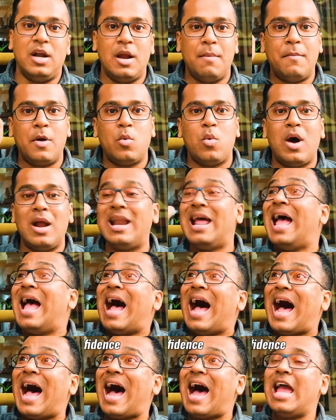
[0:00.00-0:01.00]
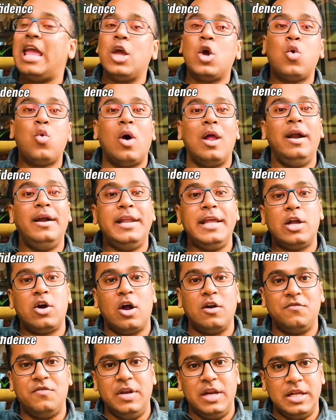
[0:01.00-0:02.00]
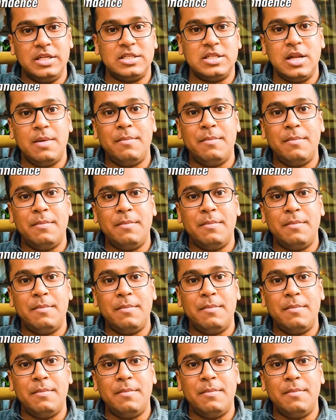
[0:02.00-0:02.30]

Number one, high quality confidence.